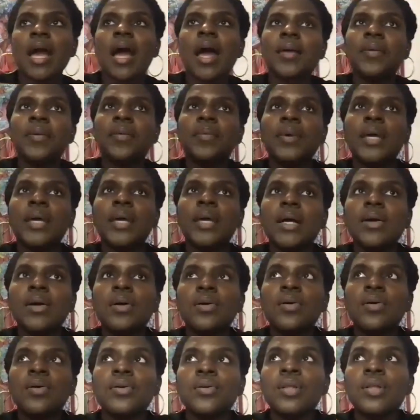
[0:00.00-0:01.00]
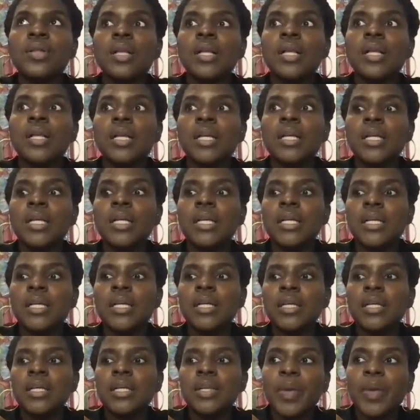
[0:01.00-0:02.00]
I will
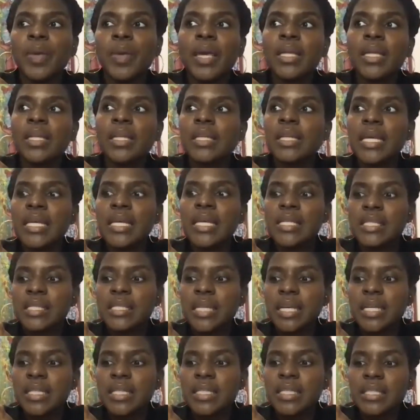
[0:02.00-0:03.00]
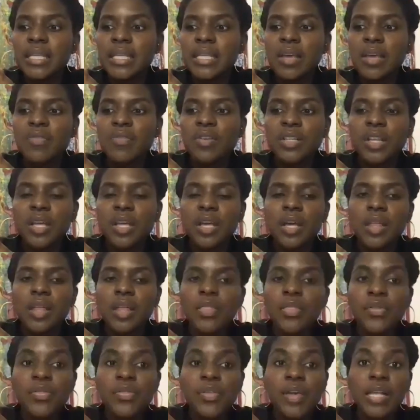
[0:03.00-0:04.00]
make a list and see if there's any
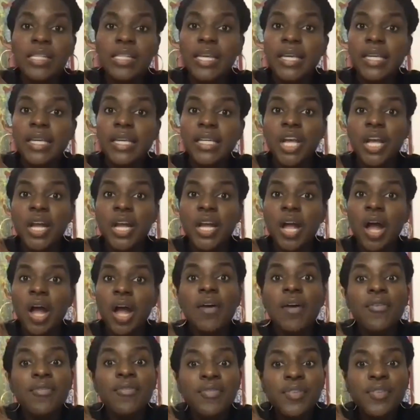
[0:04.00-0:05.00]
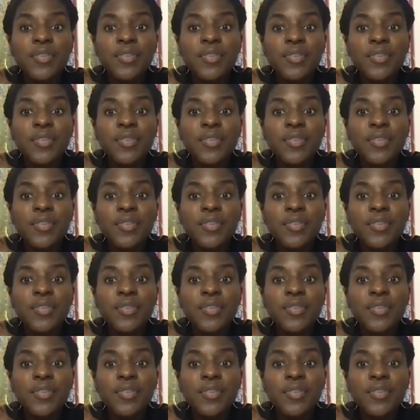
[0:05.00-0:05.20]
other things I can check off